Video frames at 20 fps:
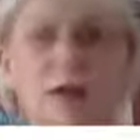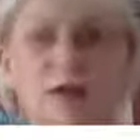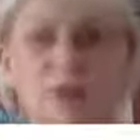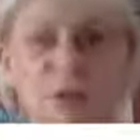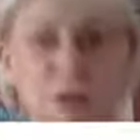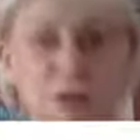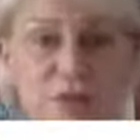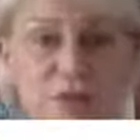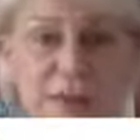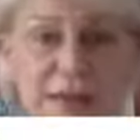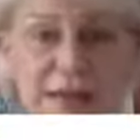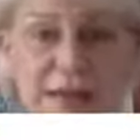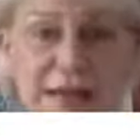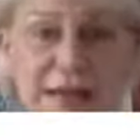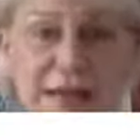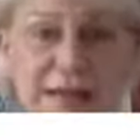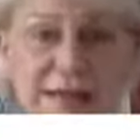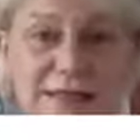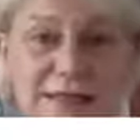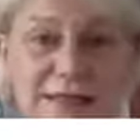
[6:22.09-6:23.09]
would you go to
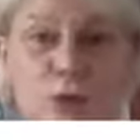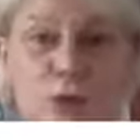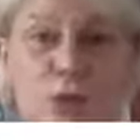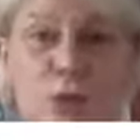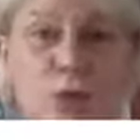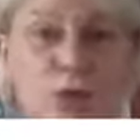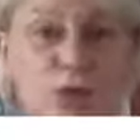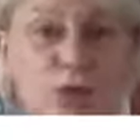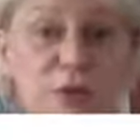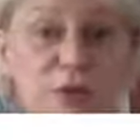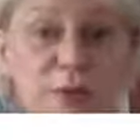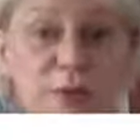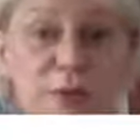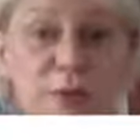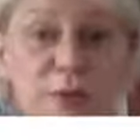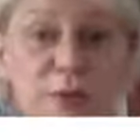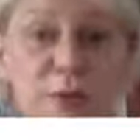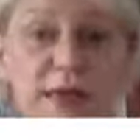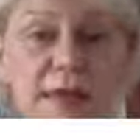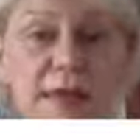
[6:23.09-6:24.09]
bed? Who would you
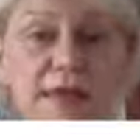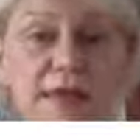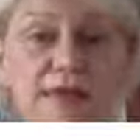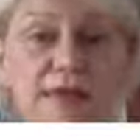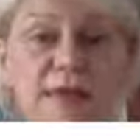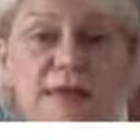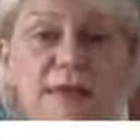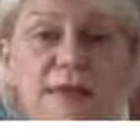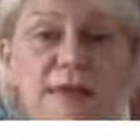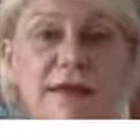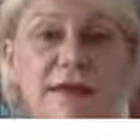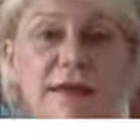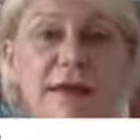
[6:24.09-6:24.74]
be with?